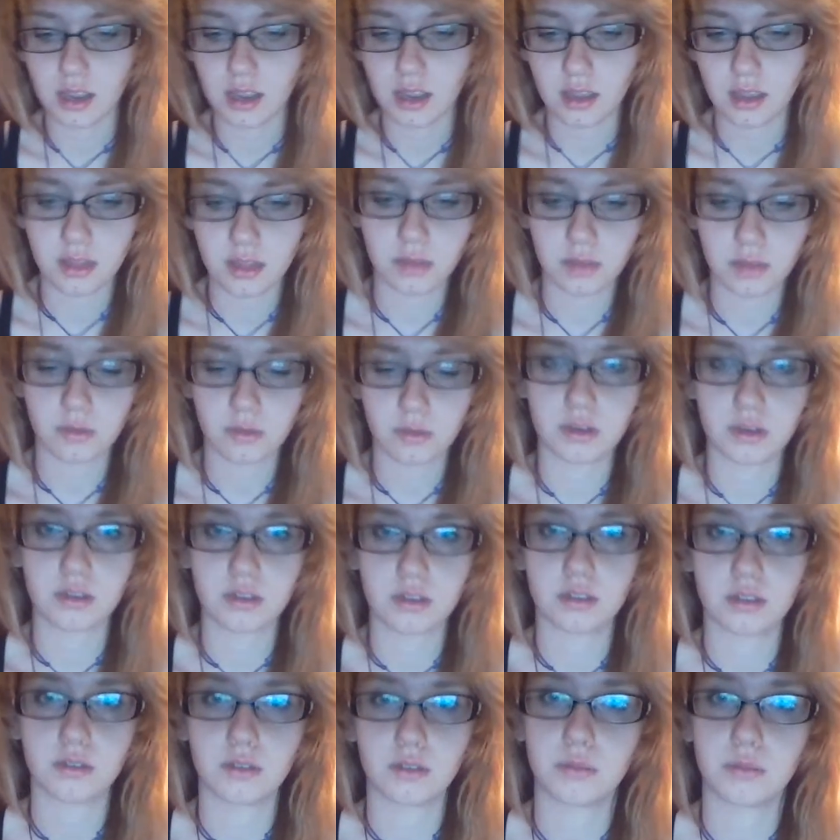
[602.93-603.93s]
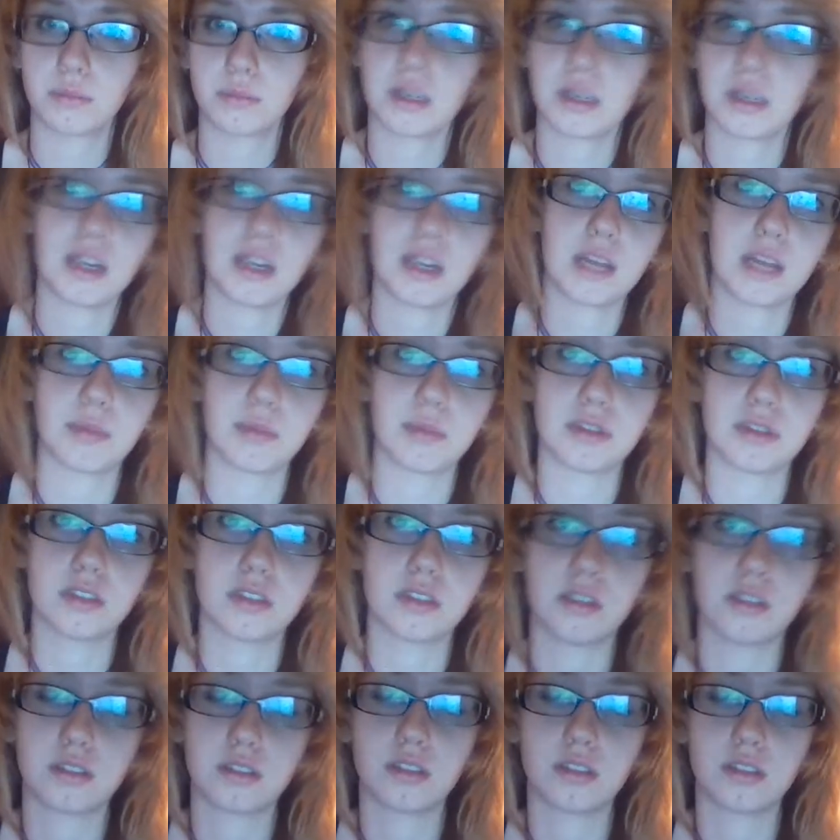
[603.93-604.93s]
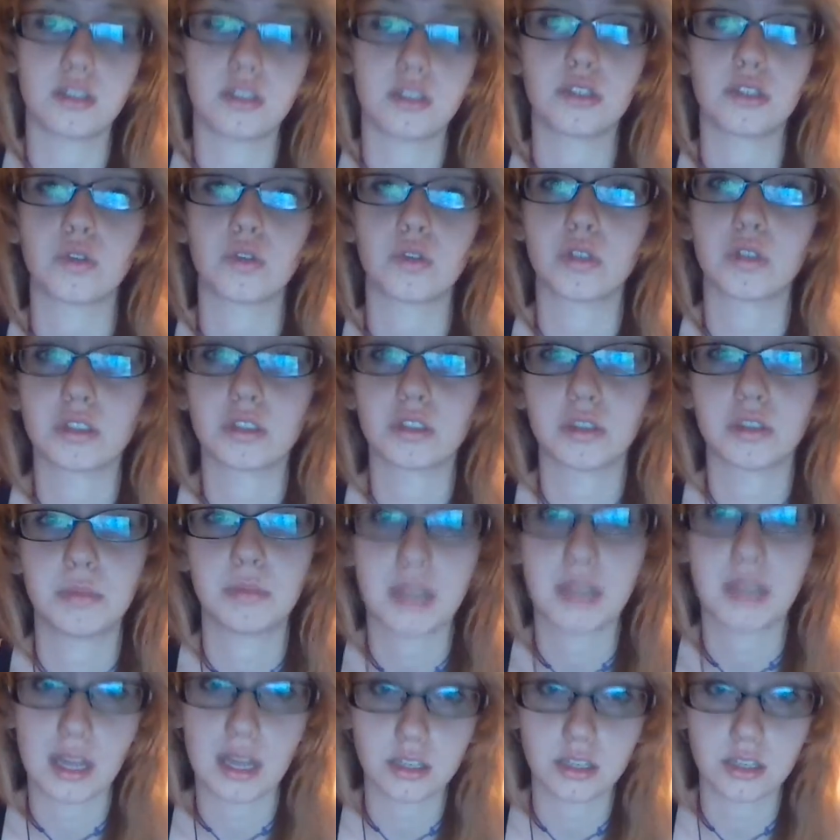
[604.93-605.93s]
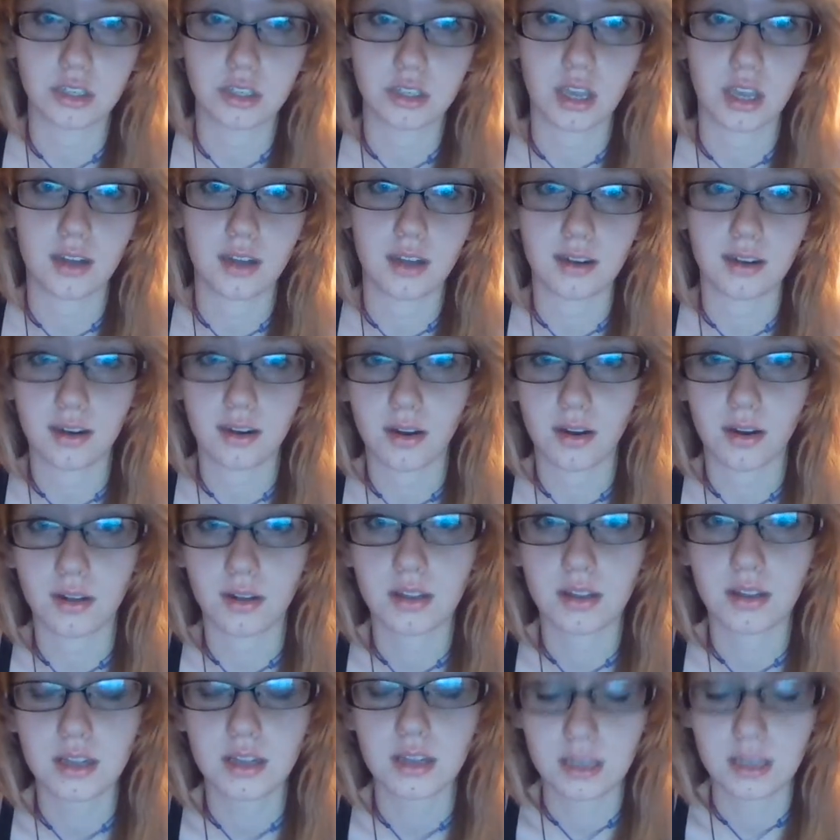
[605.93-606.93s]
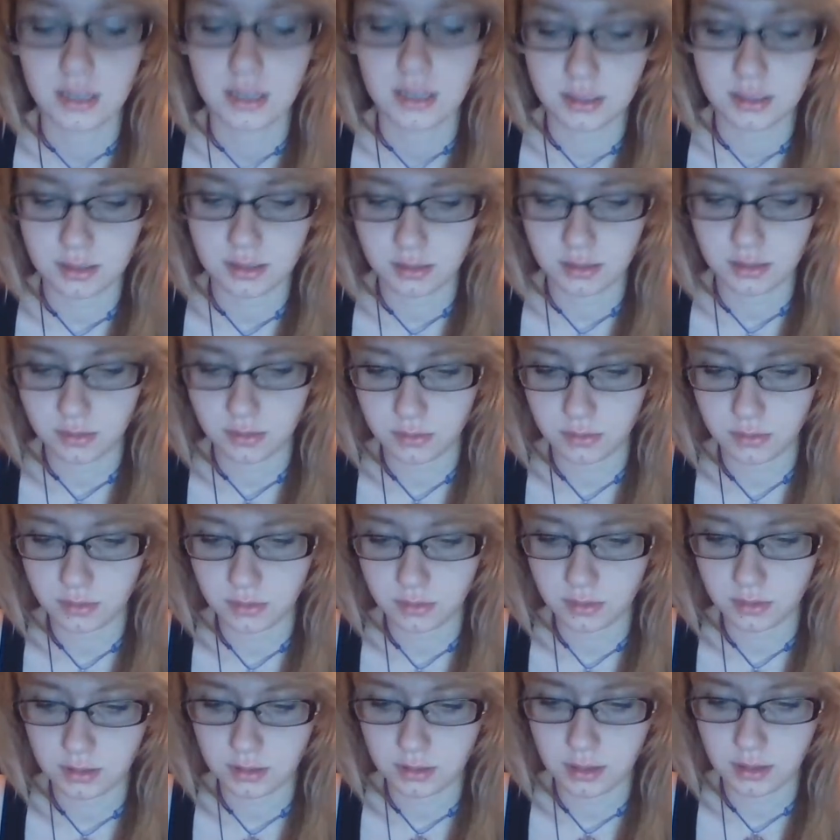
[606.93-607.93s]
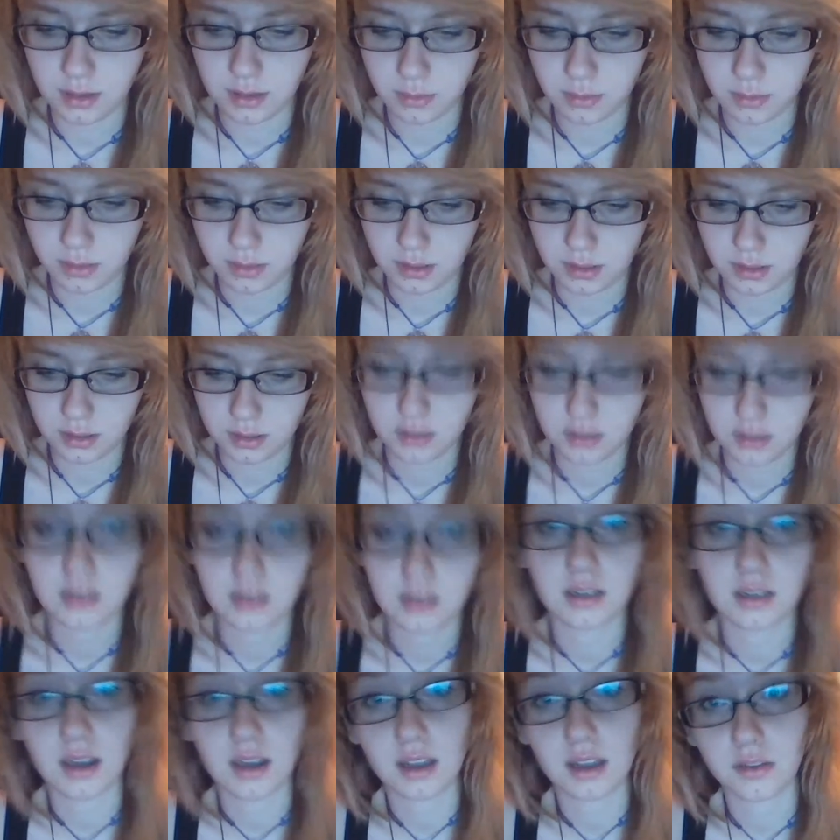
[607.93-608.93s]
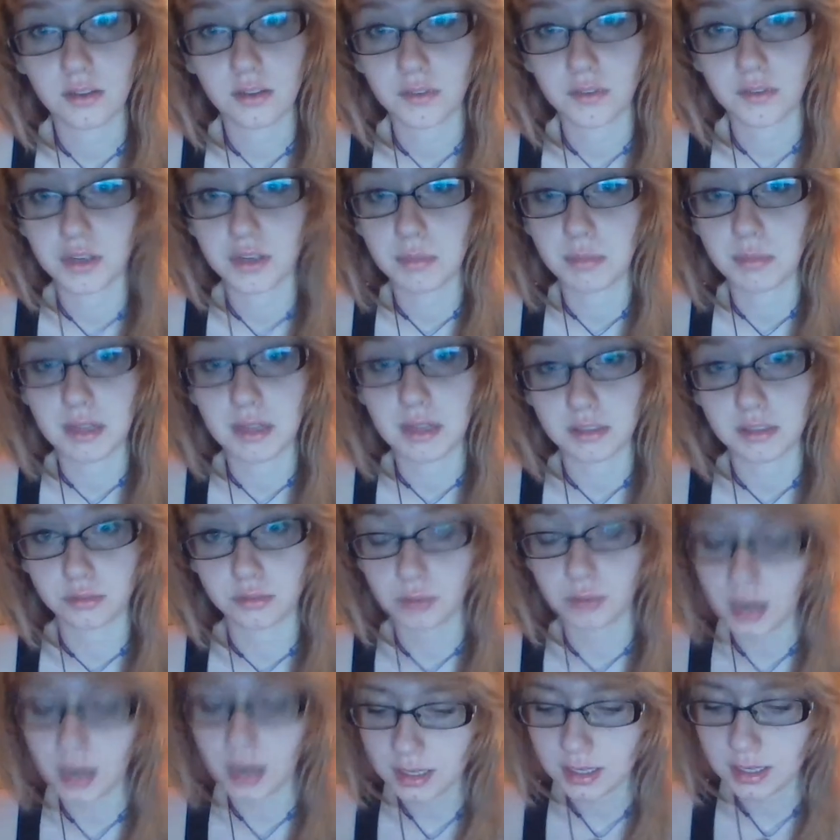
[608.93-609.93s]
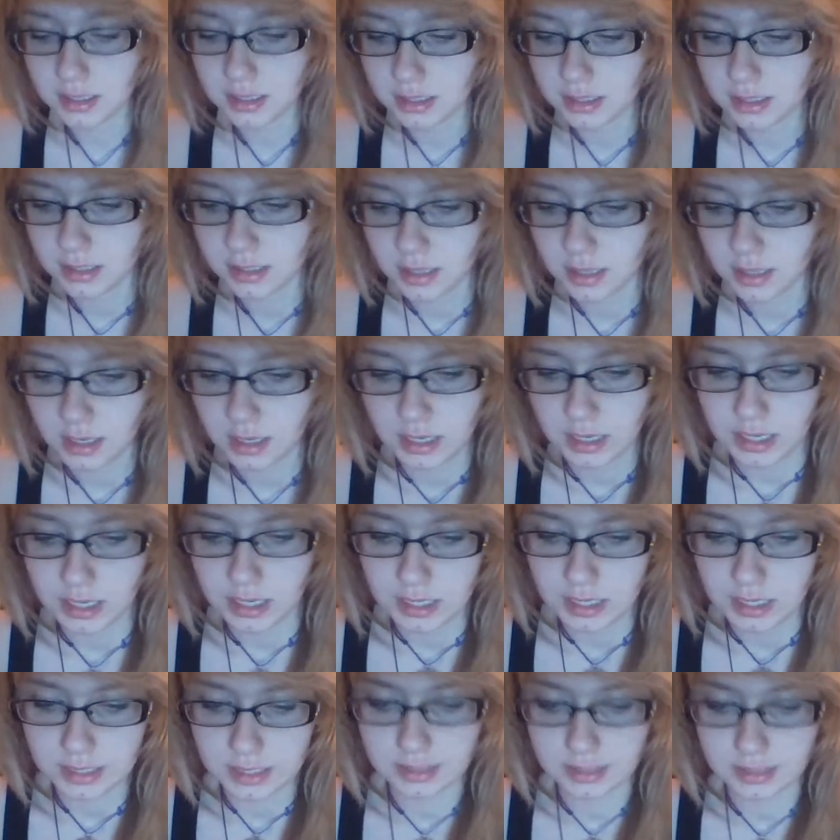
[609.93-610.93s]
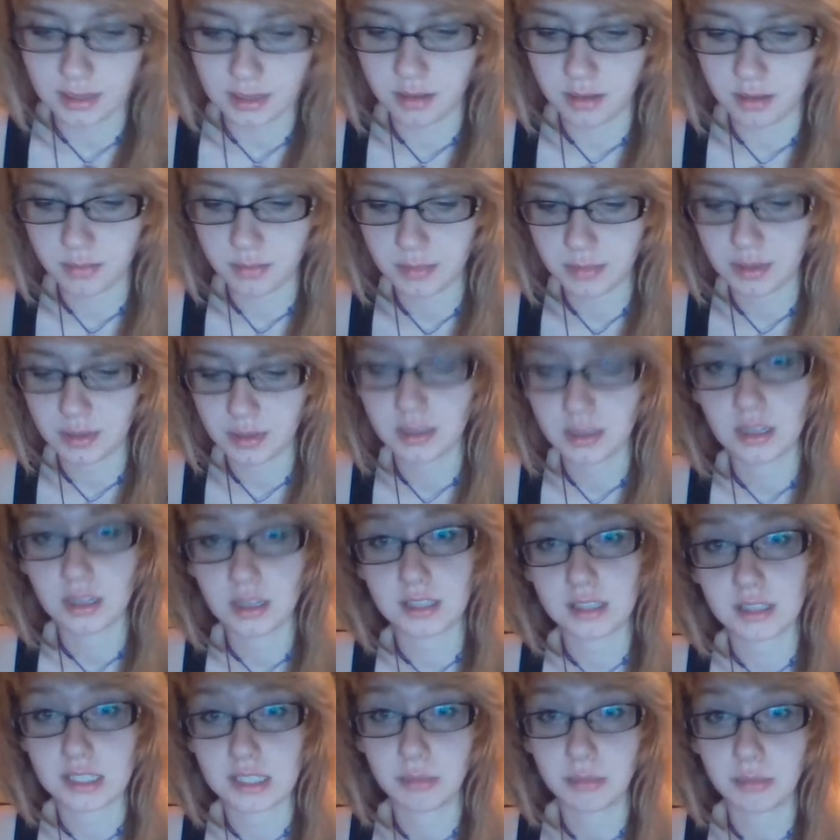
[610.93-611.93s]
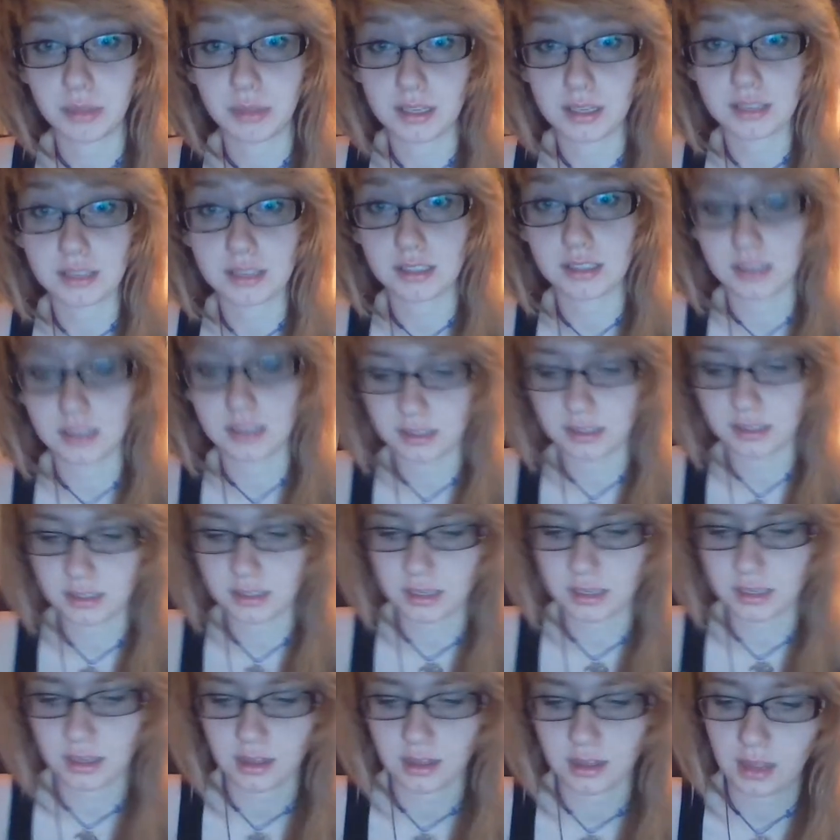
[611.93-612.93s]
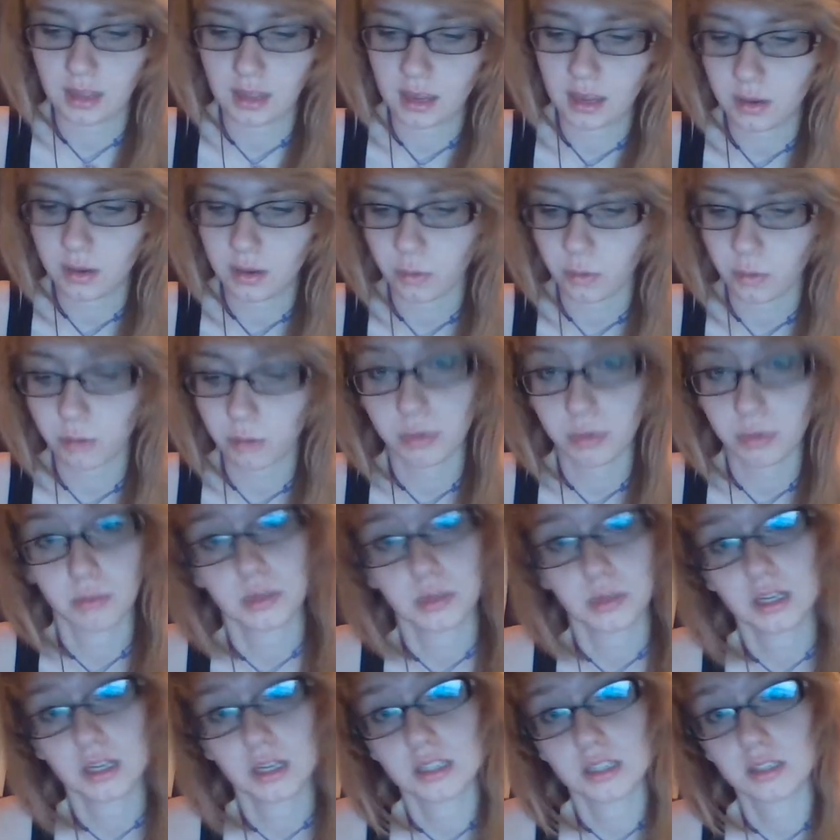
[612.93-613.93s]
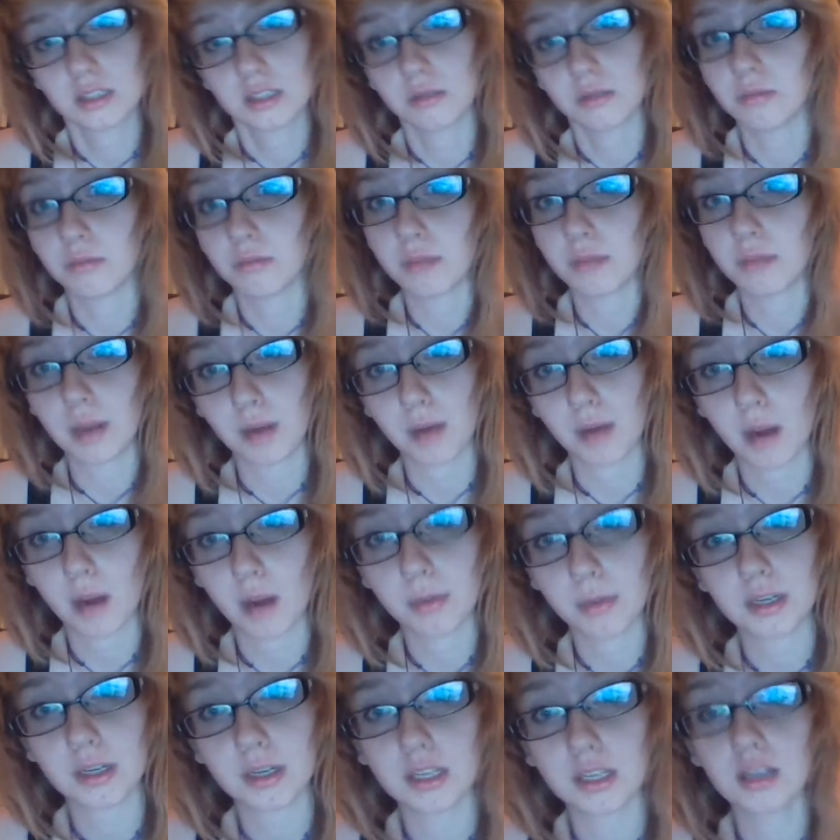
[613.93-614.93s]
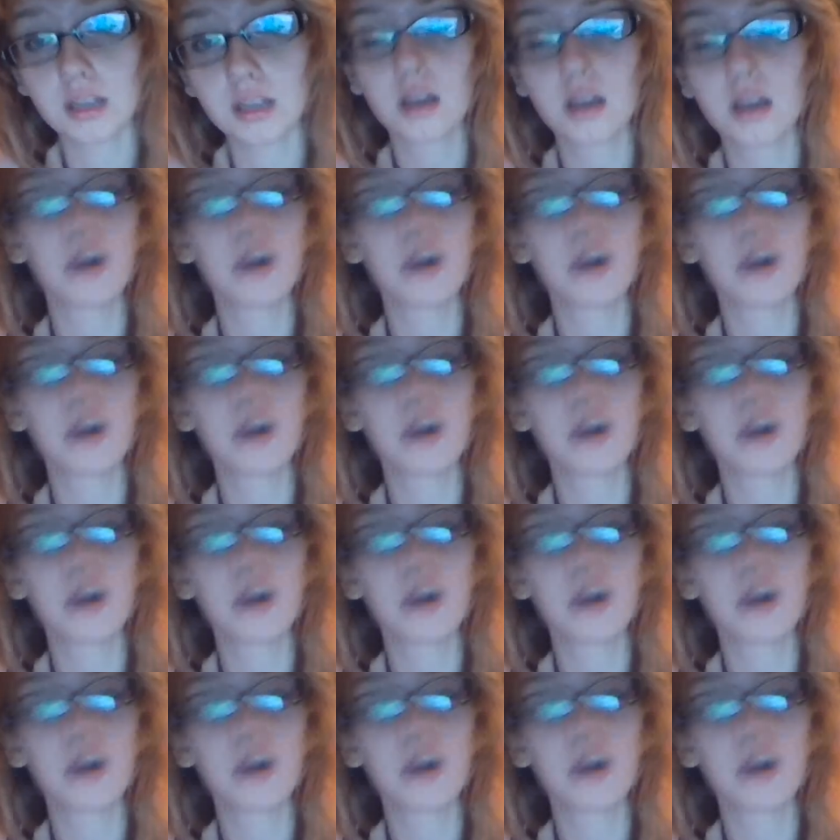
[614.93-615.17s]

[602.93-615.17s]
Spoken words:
and they were being unable to learn or to be educated at all. So they were denied fundamental rights. In some places, they weren't permitted to buy property,